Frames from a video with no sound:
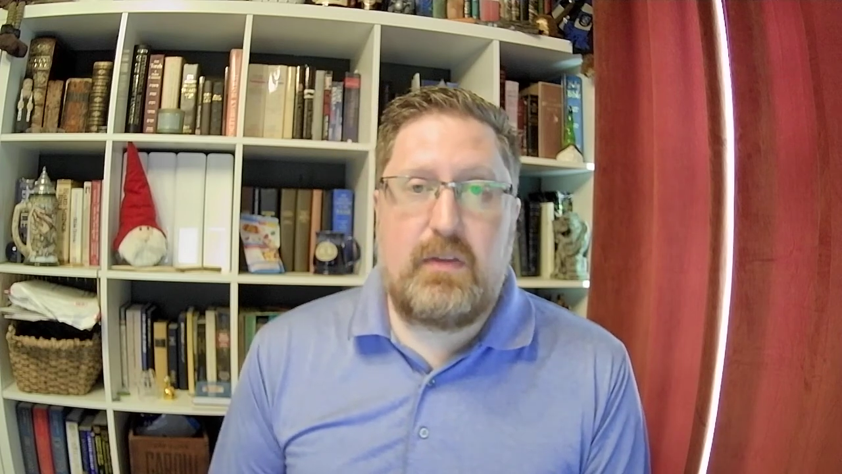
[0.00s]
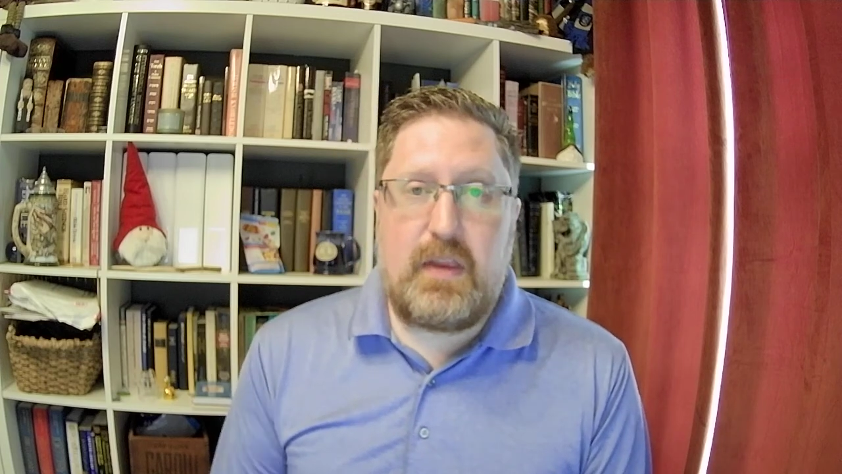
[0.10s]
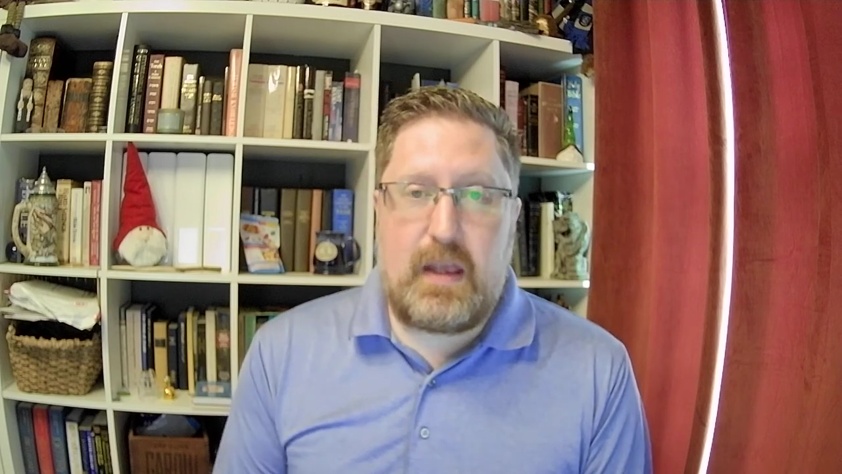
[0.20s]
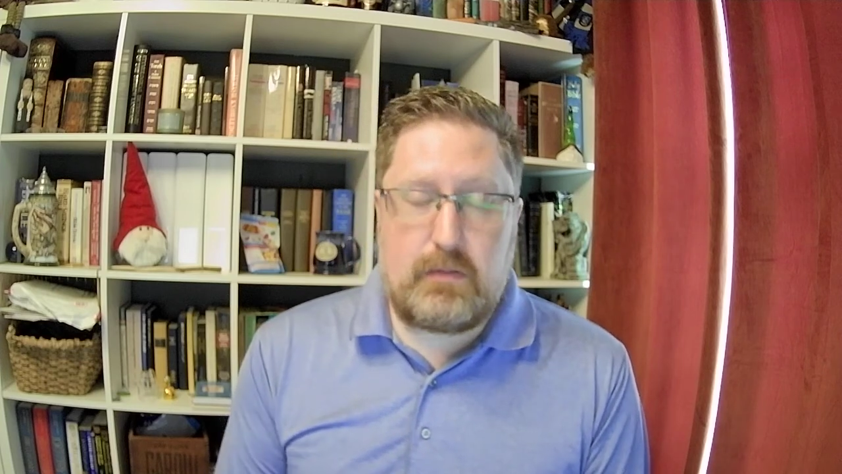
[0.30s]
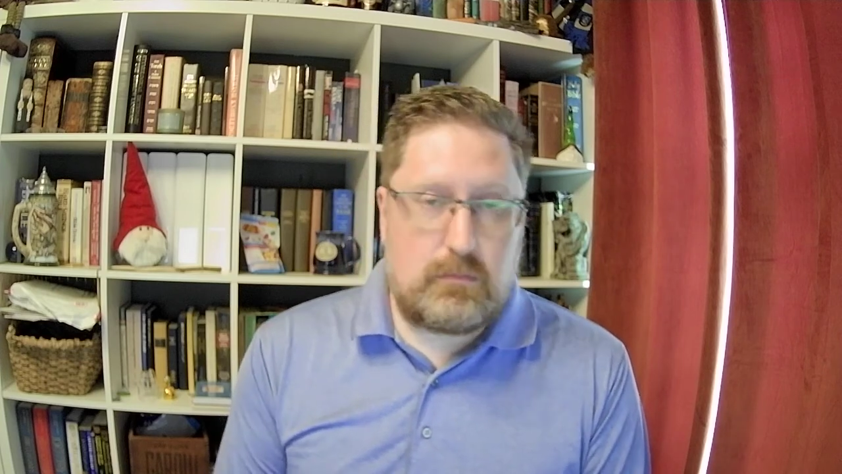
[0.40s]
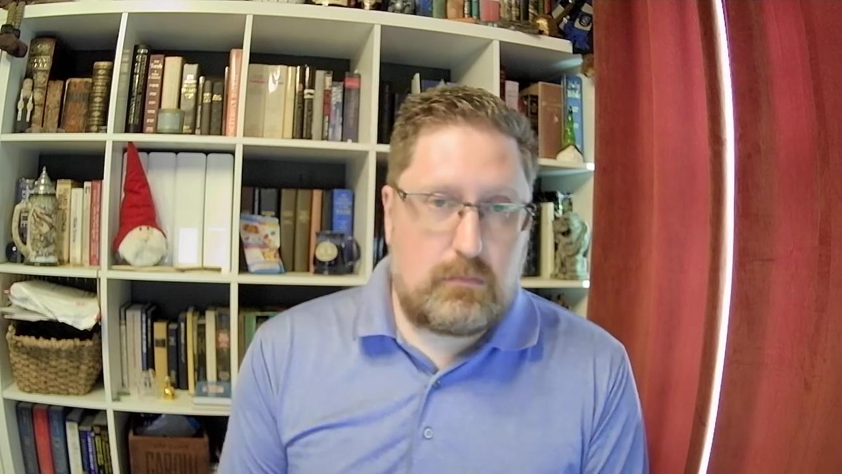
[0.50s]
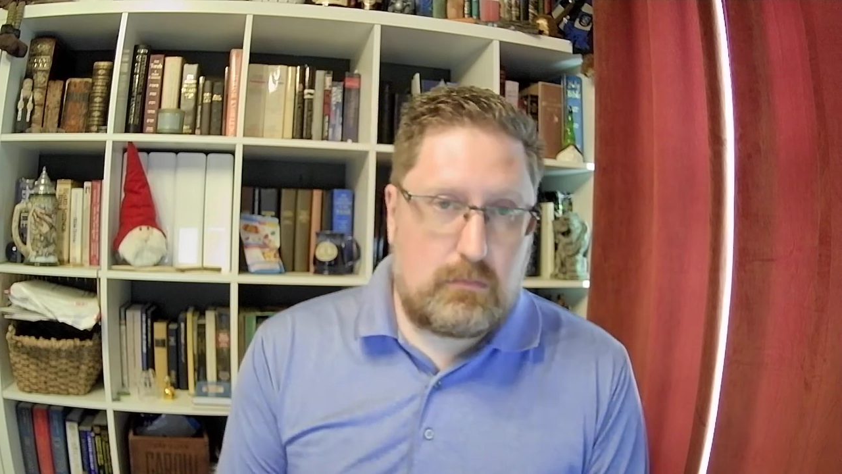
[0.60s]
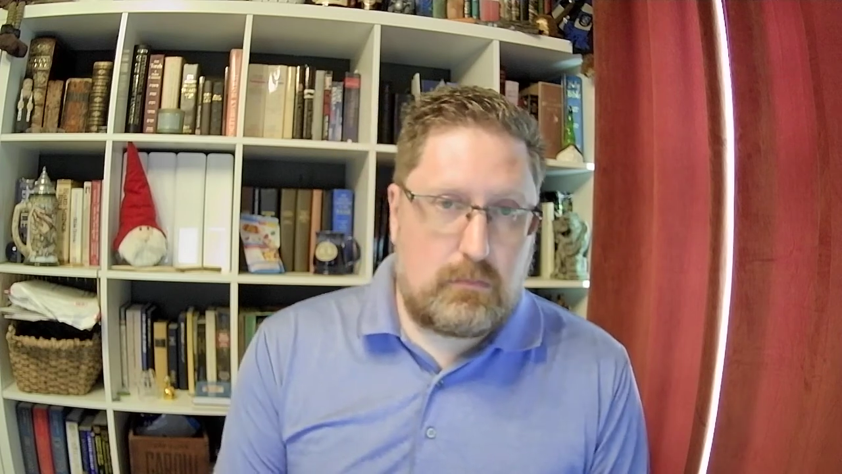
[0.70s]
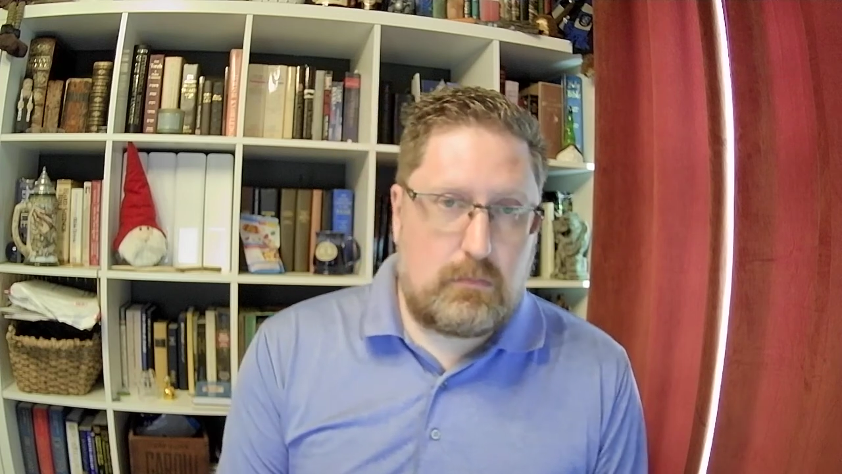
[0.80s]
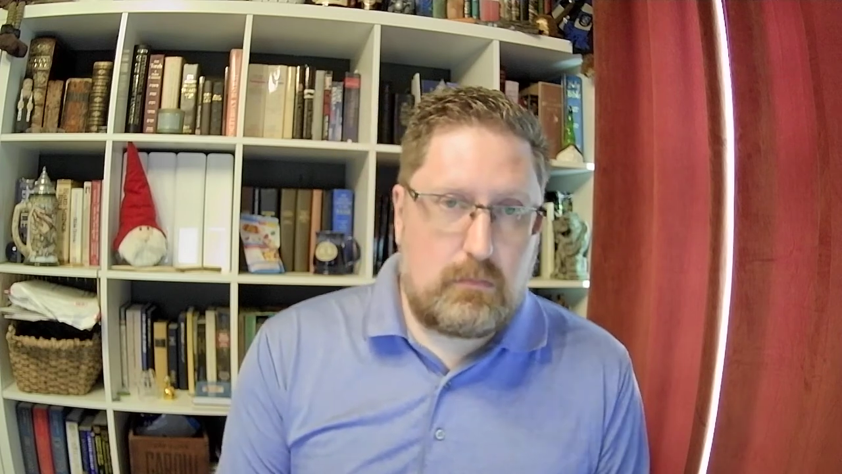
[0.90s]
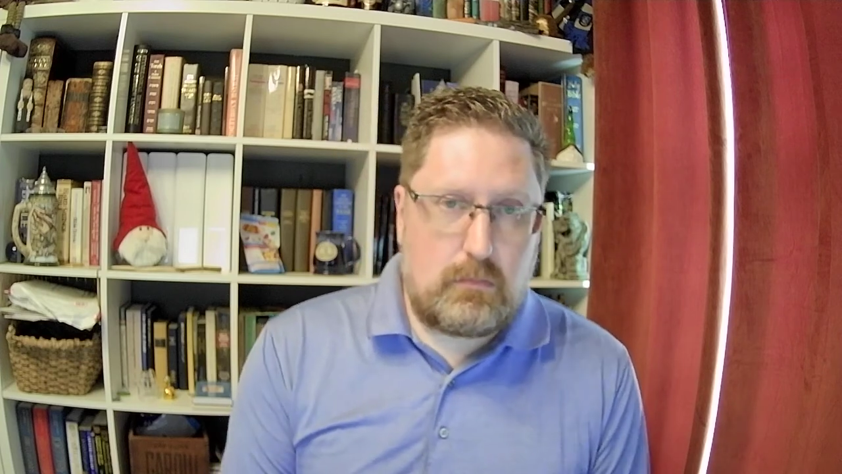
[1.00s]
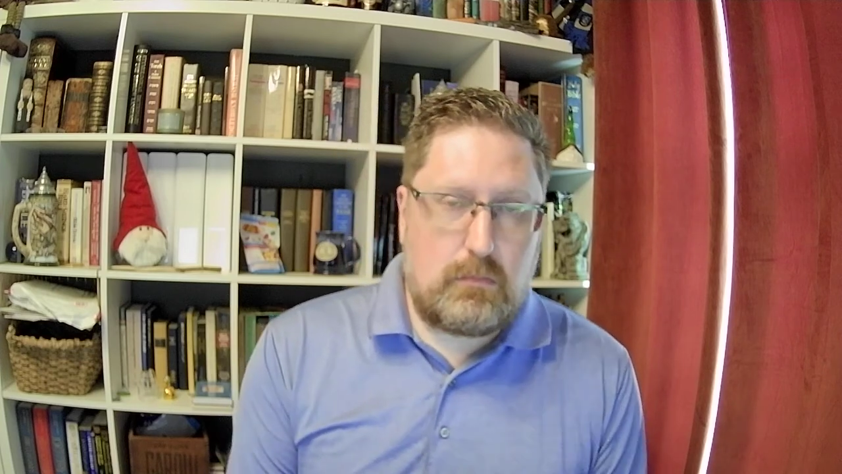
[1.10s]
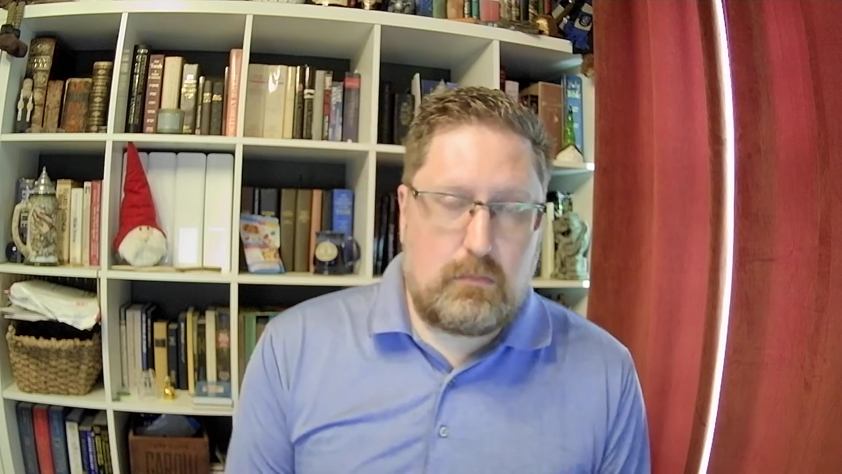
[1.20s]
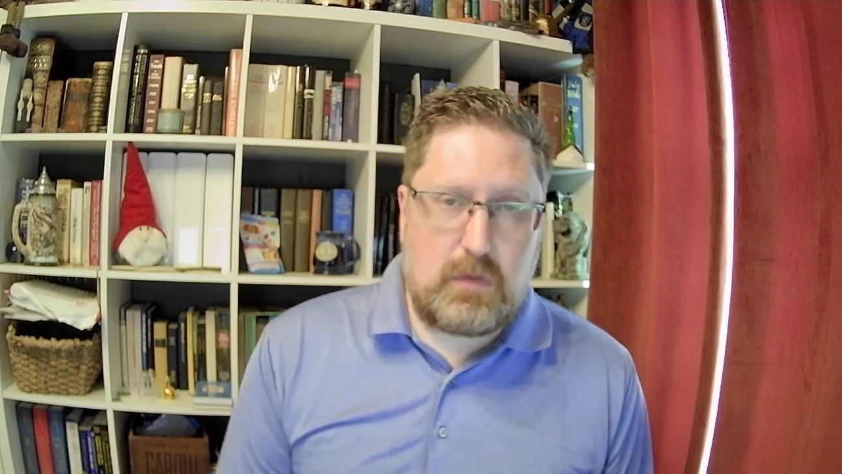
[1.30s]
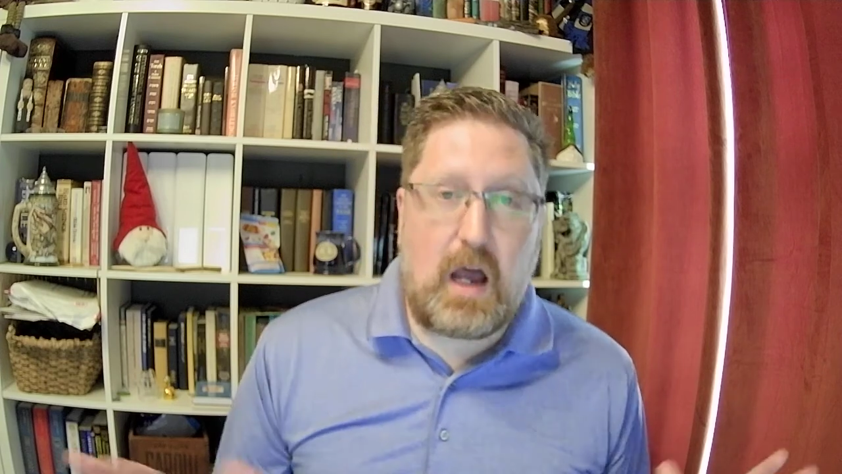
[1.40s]
that
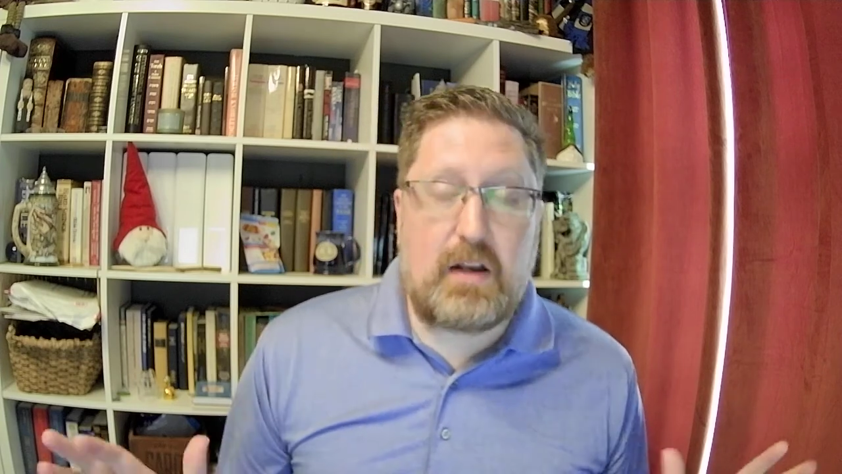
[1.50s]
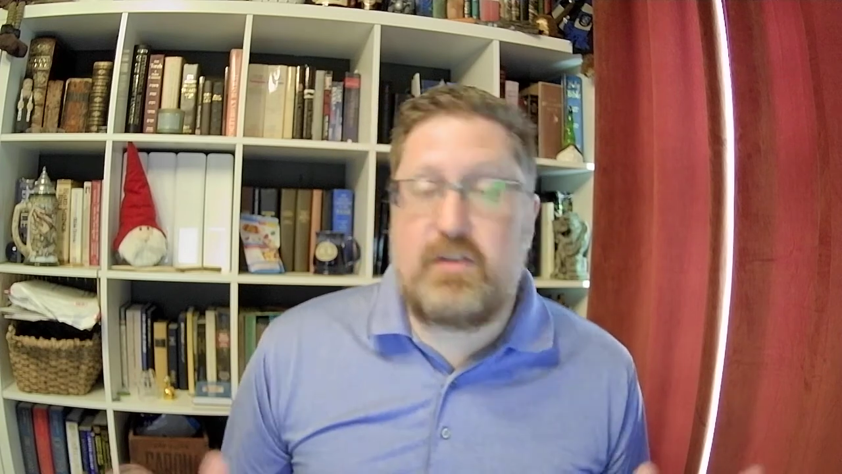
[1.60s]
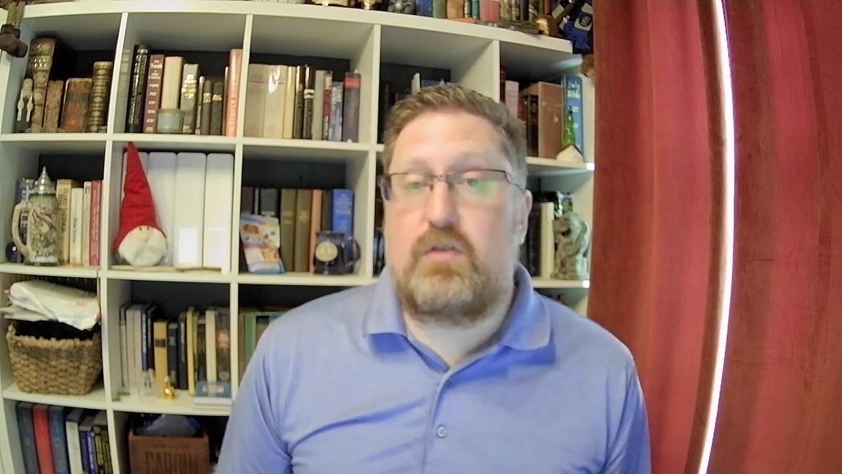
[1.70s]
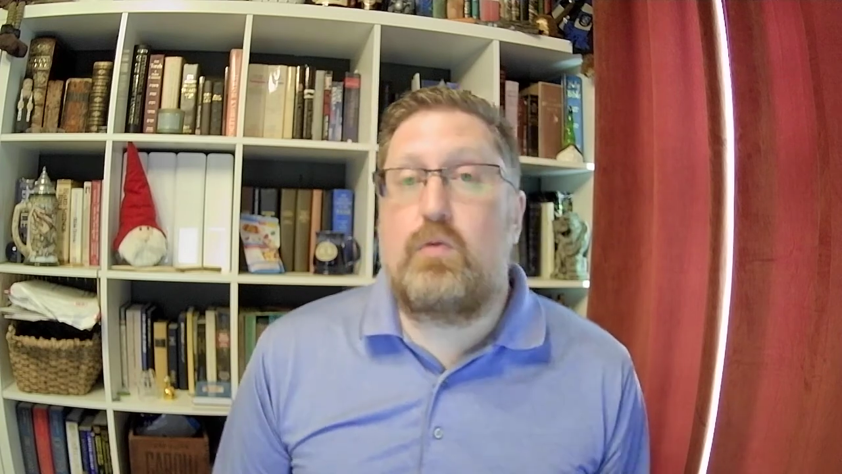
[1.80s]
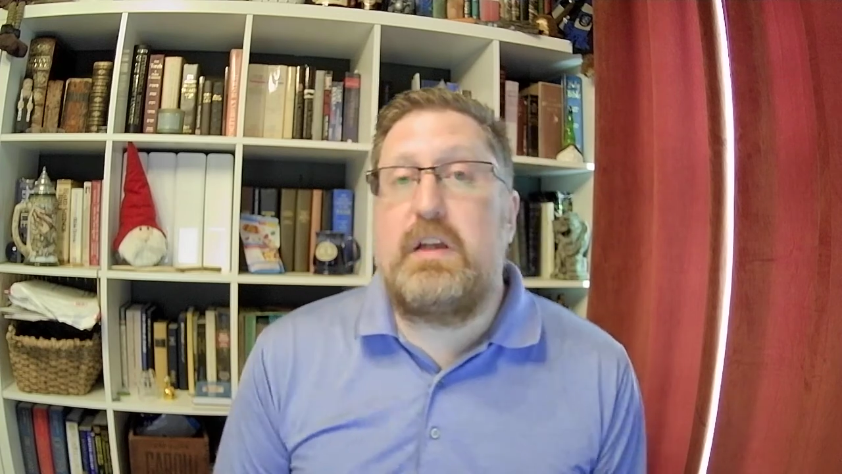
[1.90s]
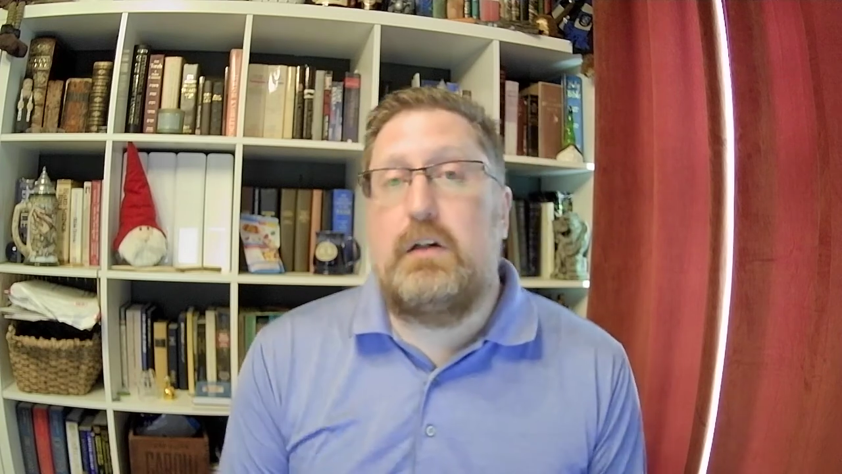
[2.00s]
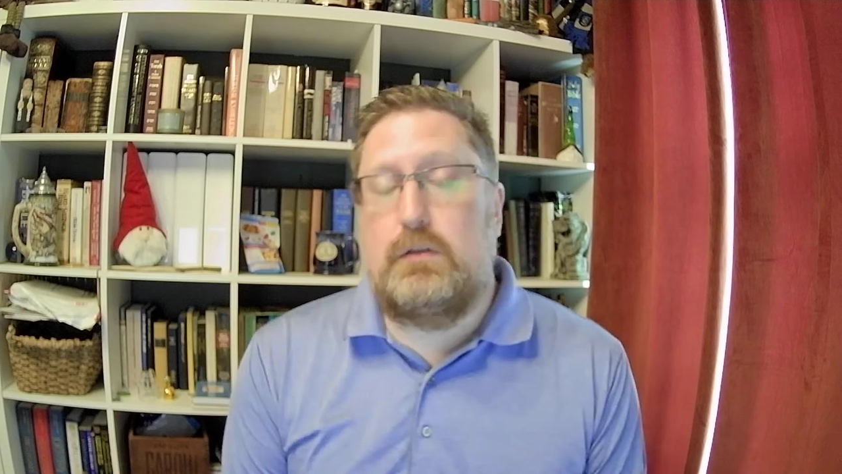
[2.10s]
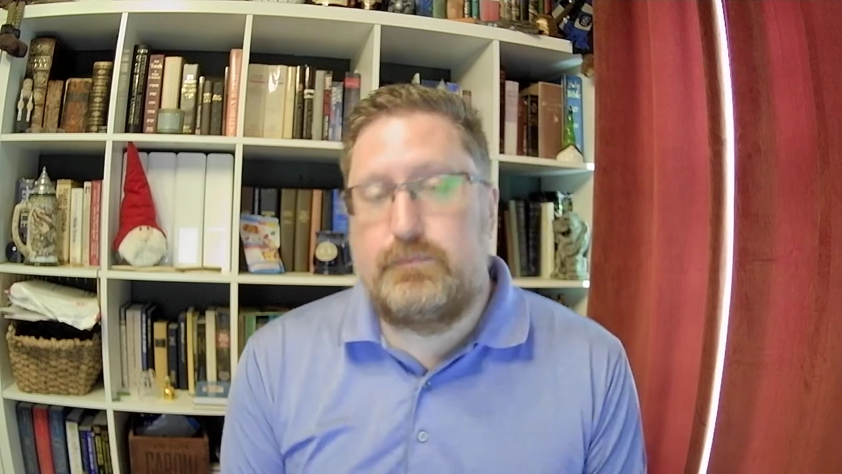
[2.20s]
God isn't real